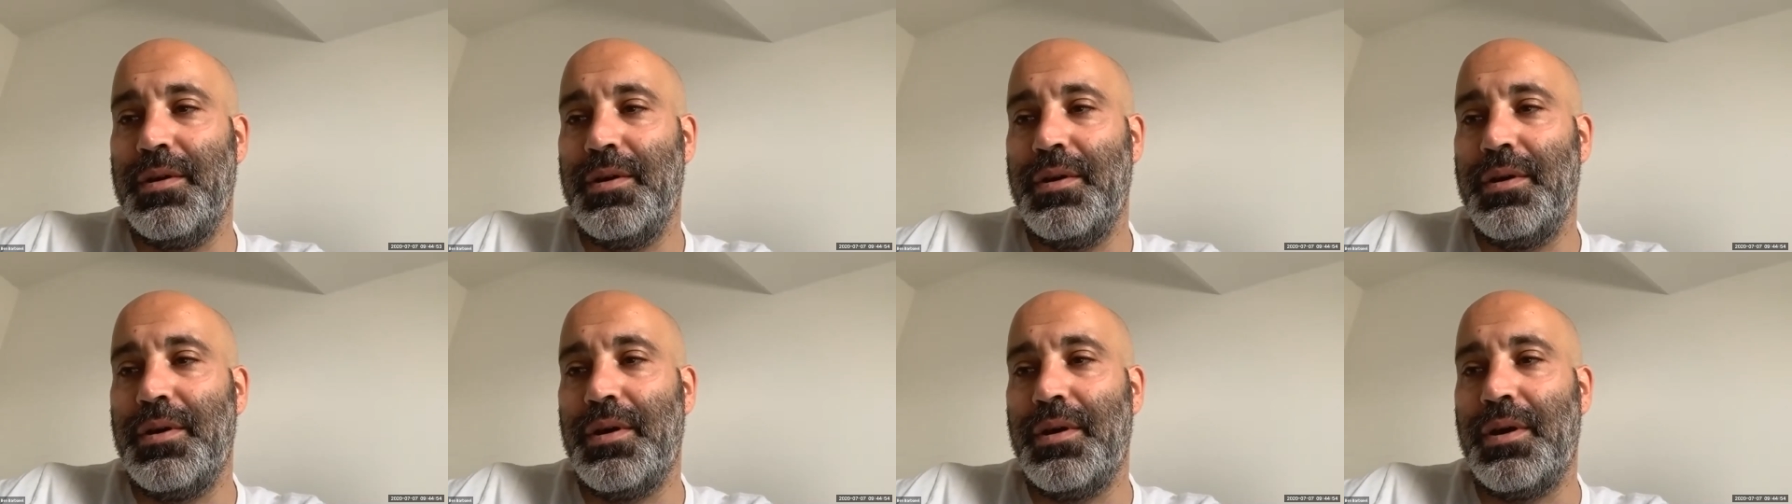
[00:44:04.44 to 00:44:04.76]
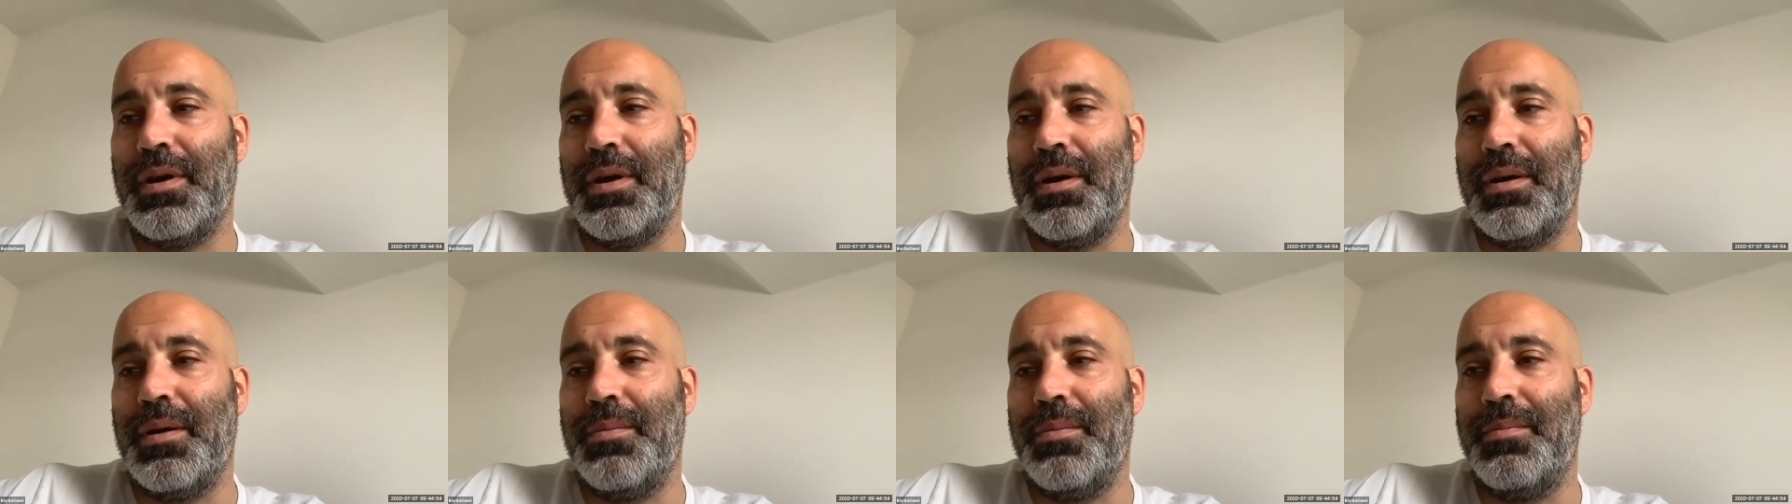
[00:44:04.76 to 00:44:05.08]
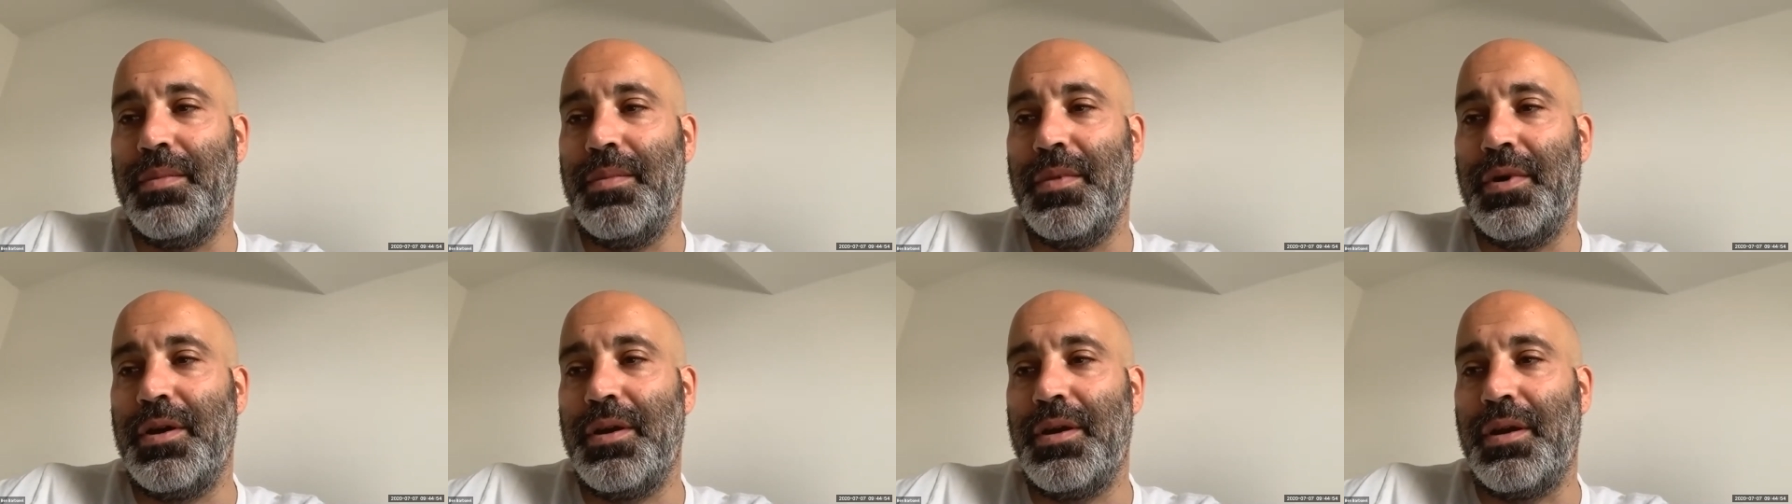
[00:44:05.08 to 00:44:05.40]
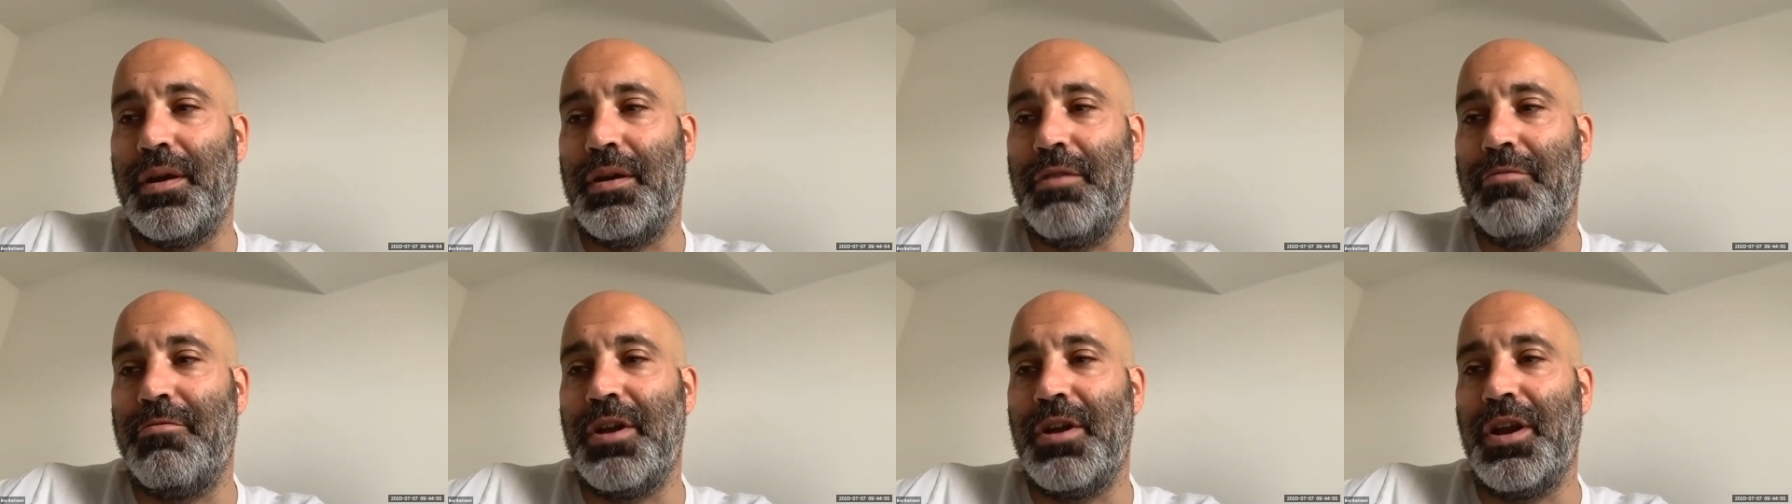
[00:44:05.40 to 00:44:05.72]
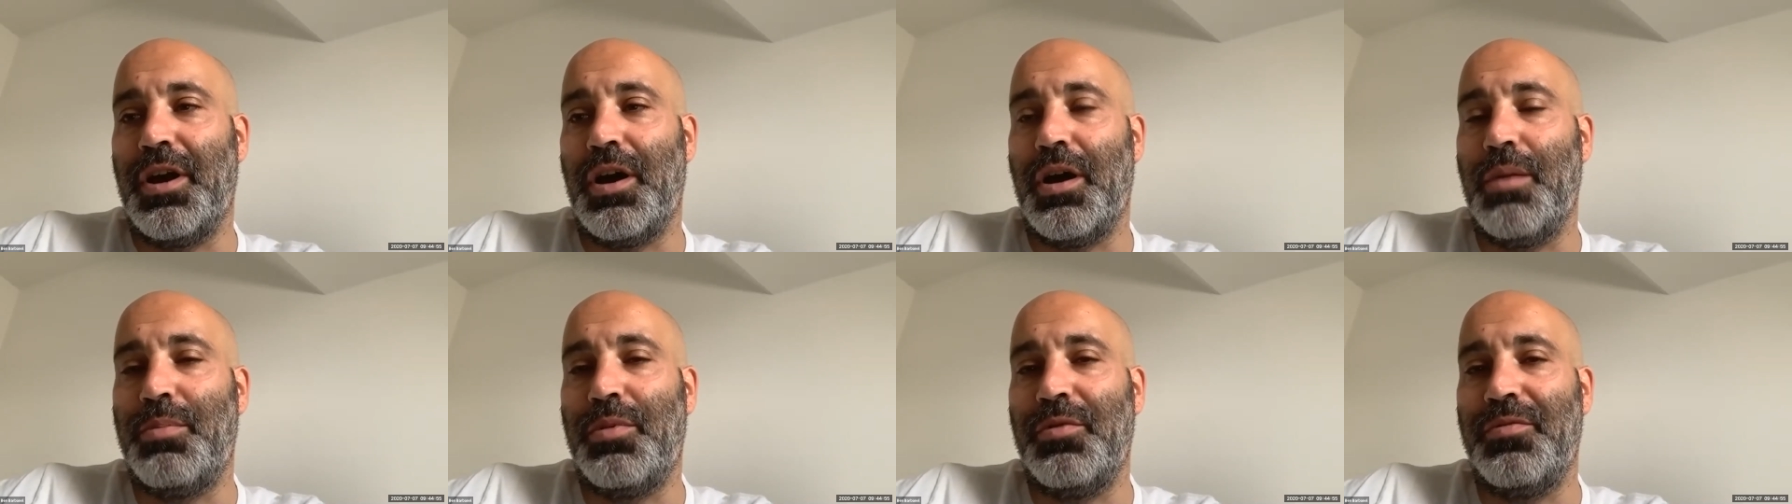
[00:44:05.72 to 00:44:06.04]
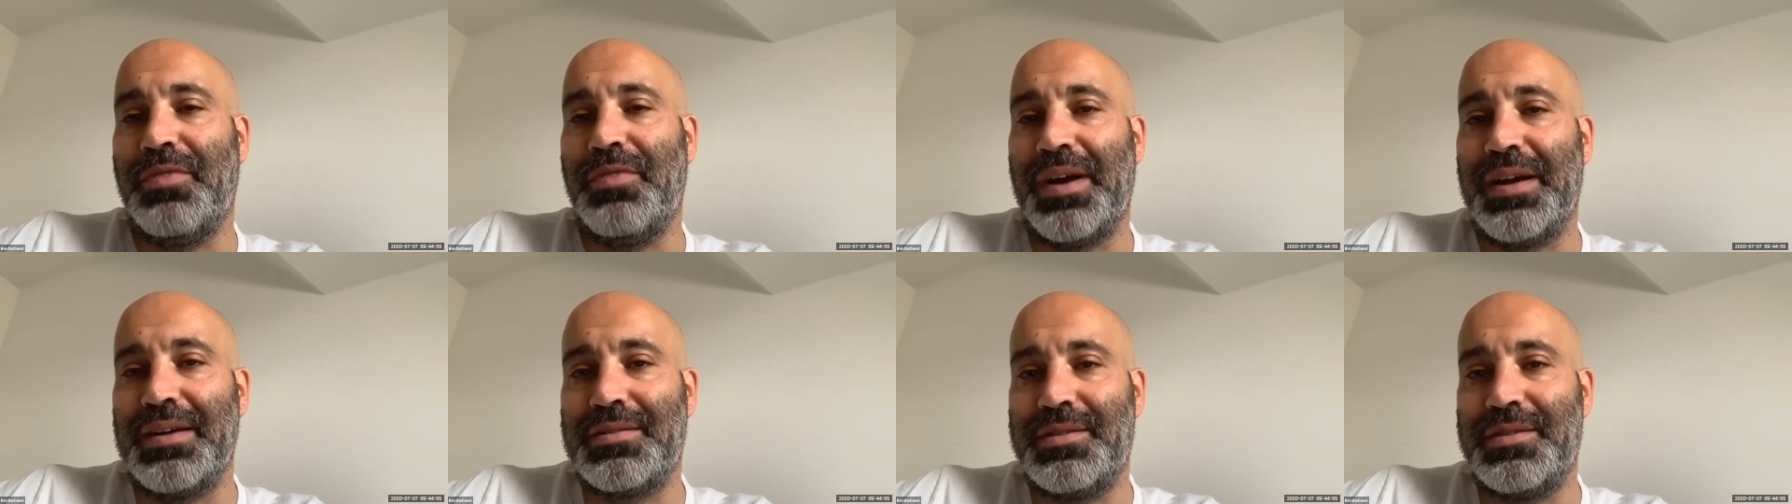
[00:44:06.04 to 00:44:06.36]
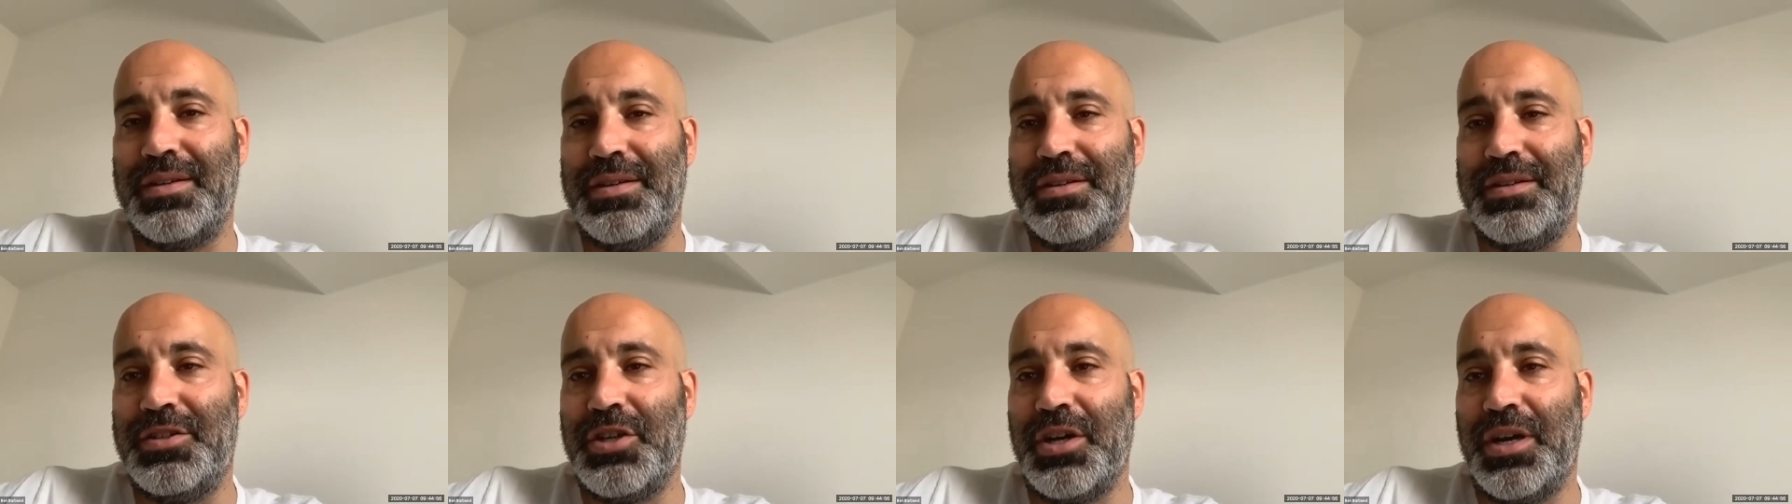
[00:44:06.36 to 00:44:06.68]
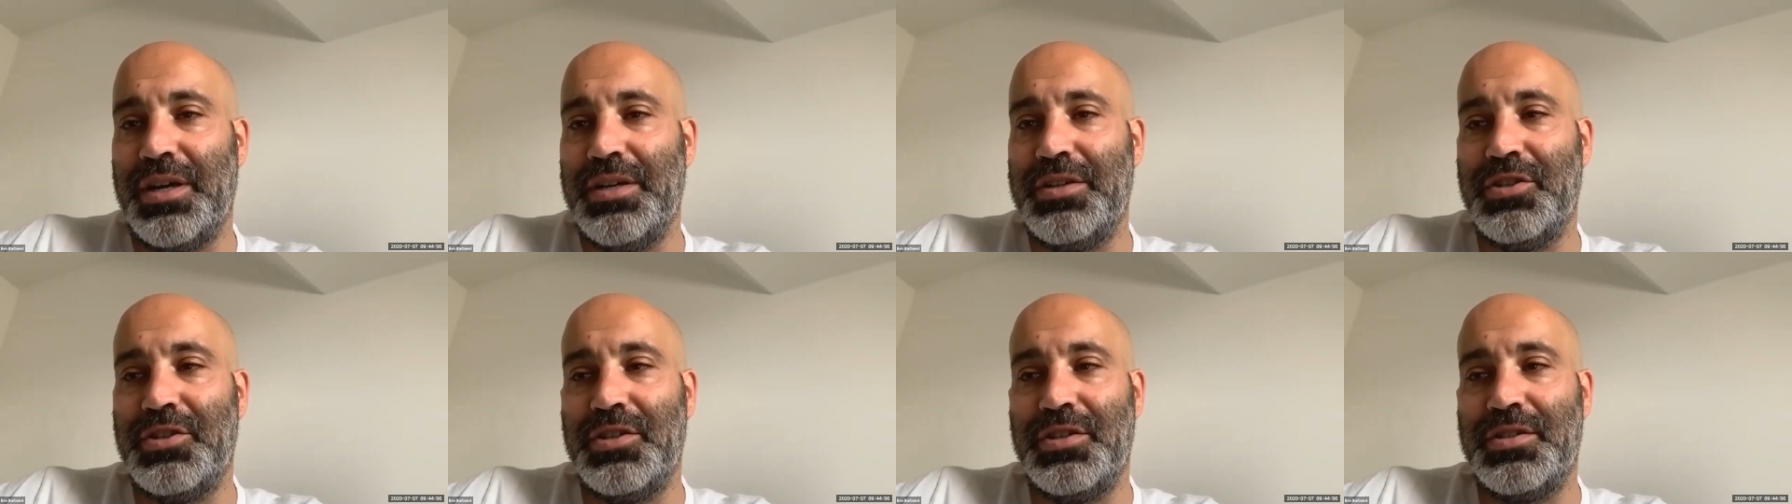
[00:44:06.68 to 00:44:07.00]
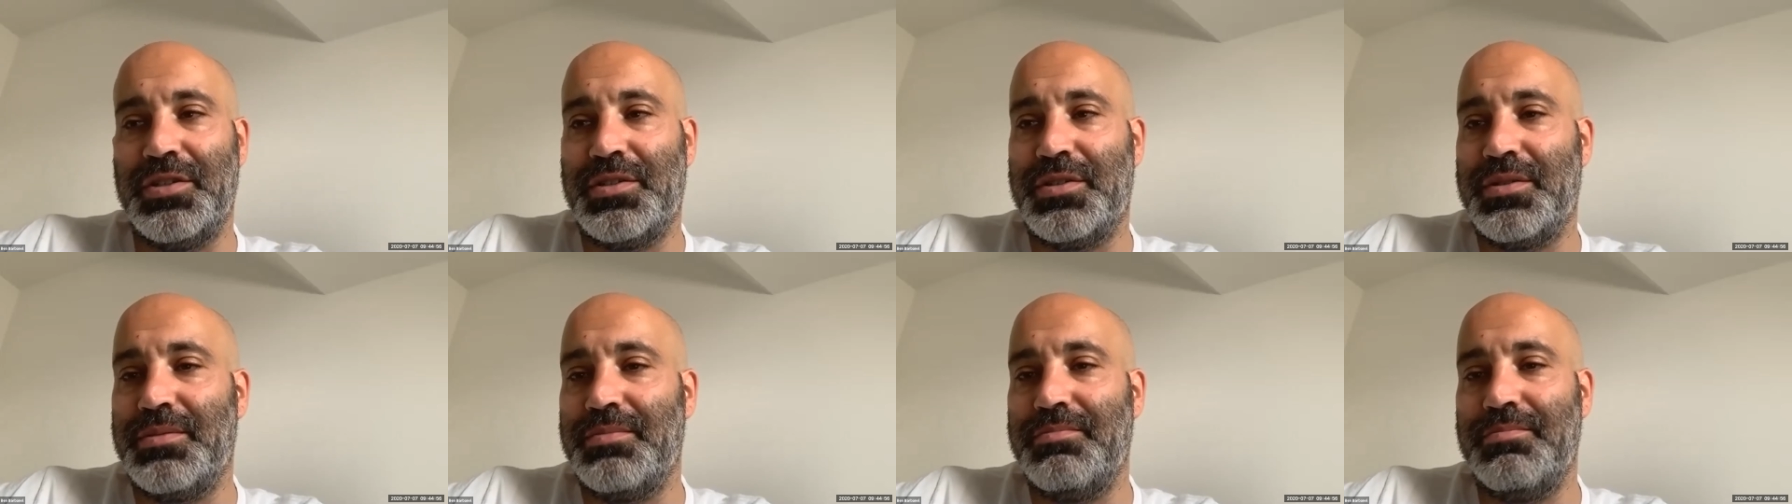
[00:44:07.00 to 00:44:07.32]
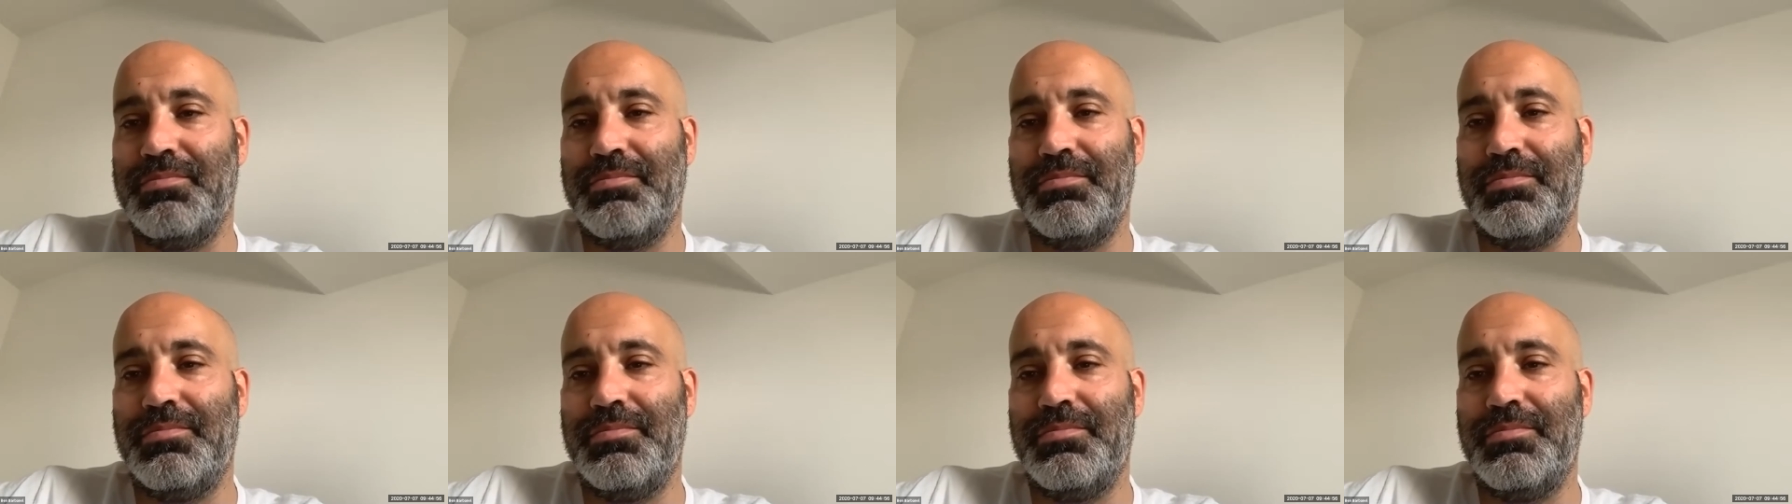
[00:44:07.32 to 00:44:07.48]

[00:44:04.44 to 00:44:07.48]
You know, a reliable vaccine changes